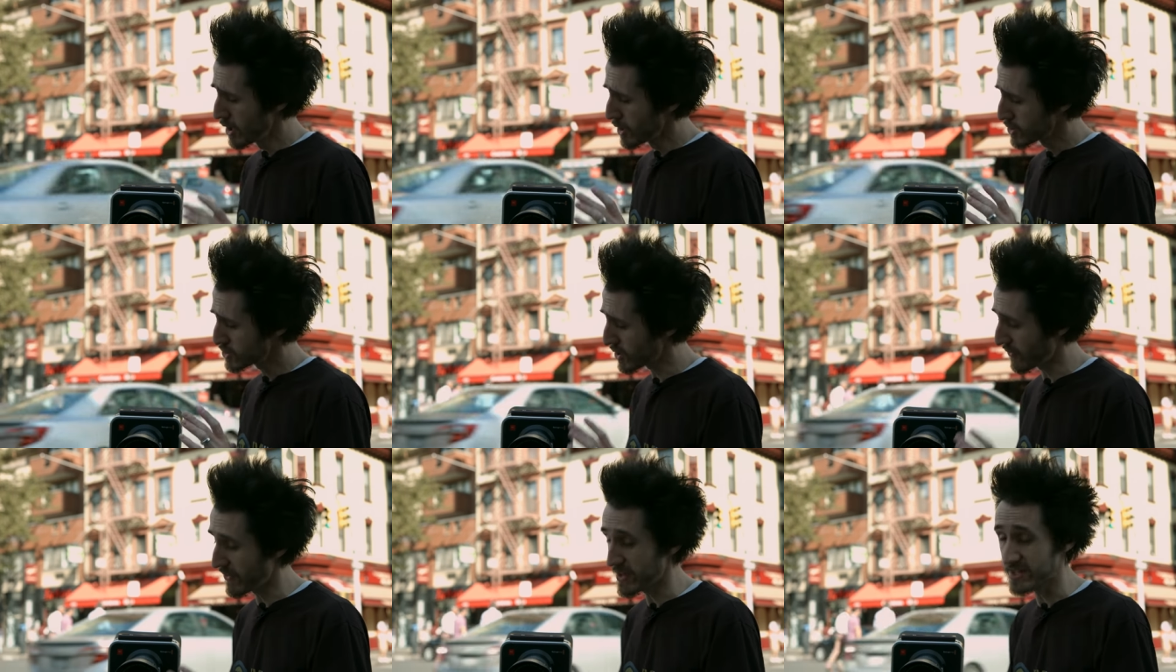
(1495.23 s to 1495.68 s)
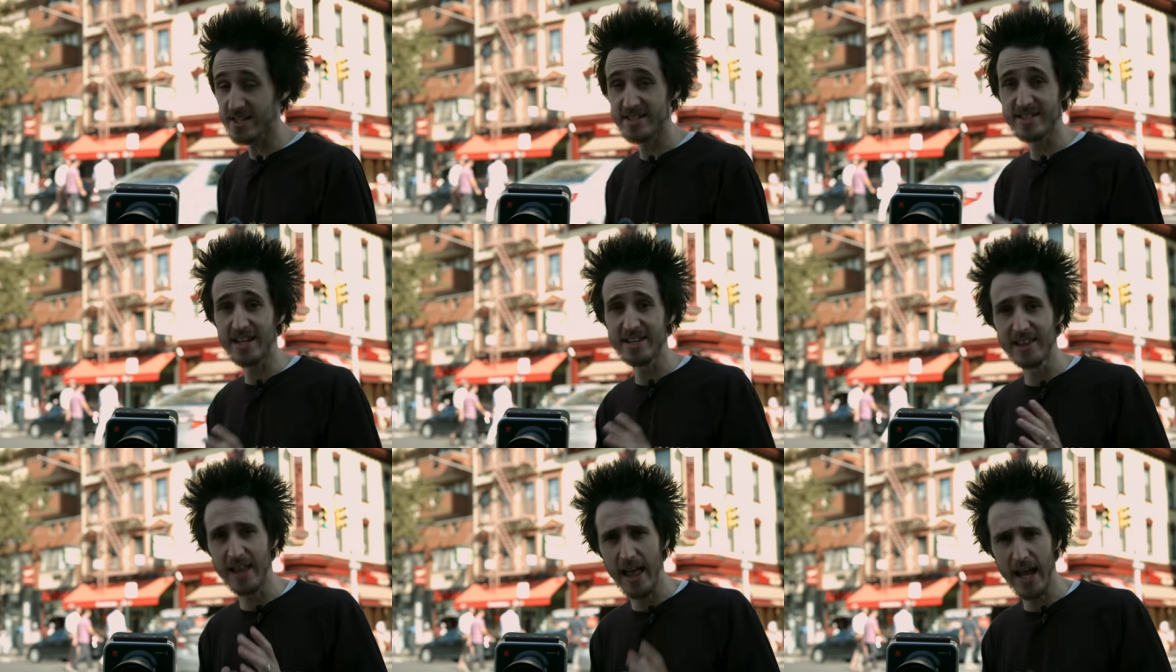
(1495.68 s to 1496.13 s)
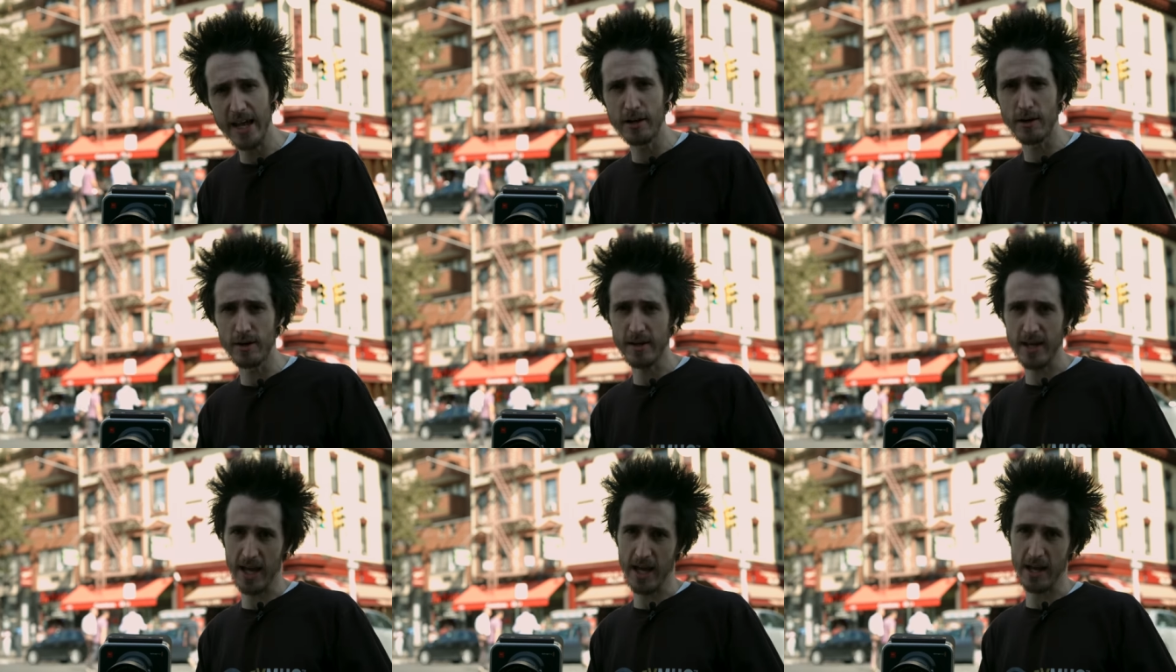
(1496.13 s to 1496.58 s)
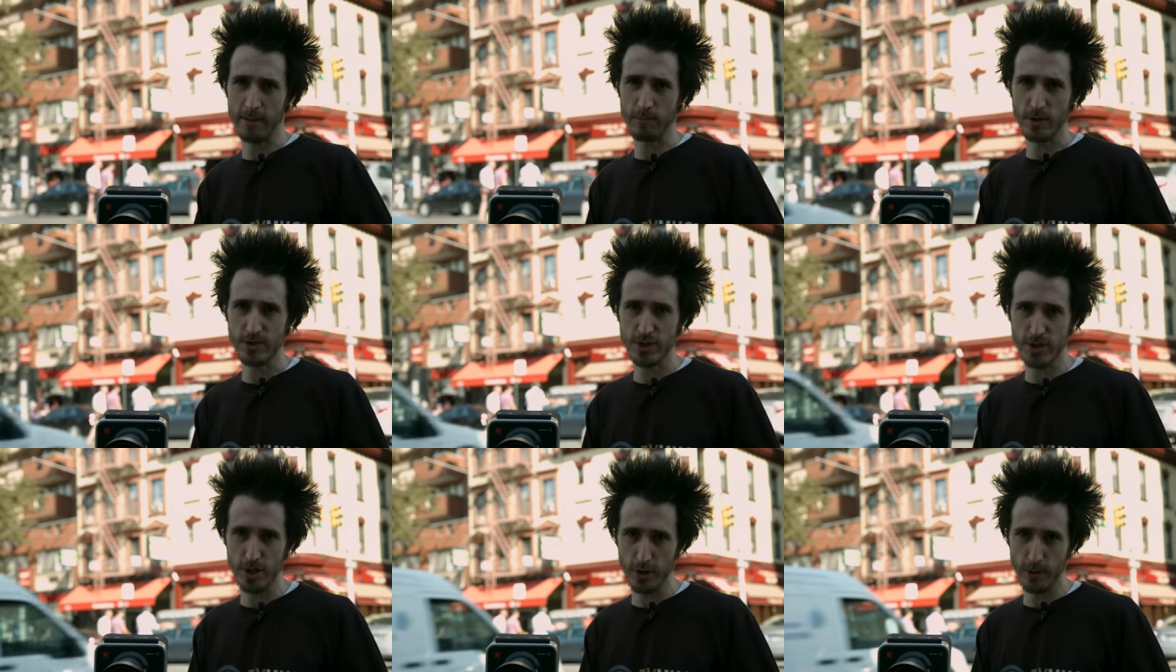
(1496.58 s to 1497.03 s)
so this is a lighter
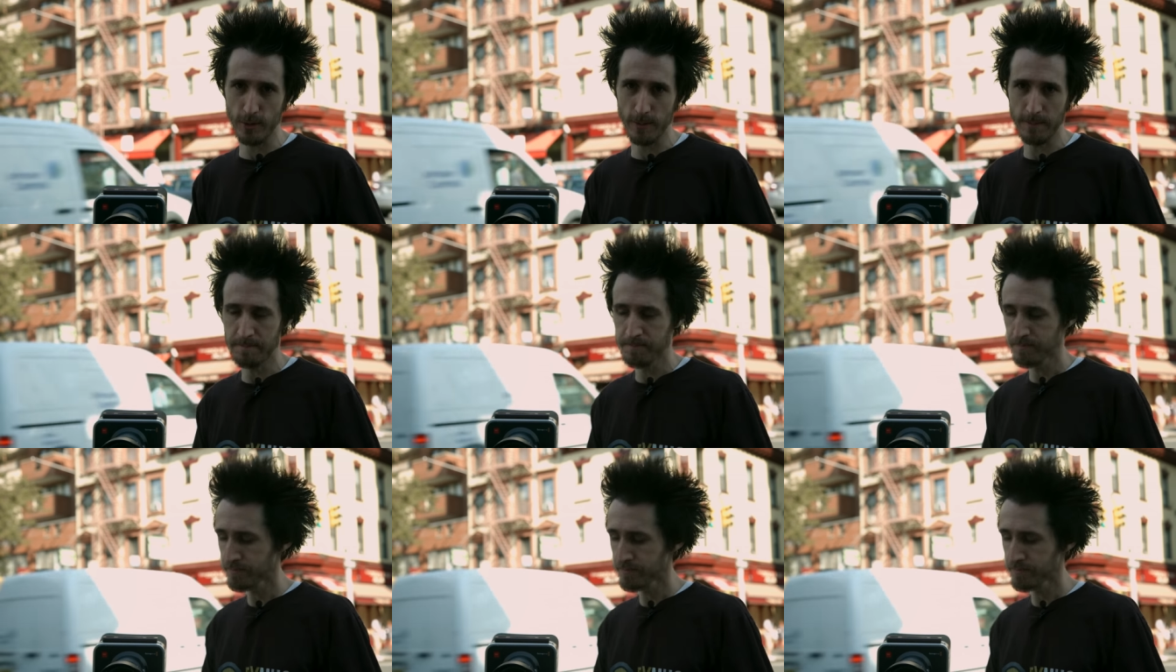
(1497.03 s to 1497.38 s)
camera too.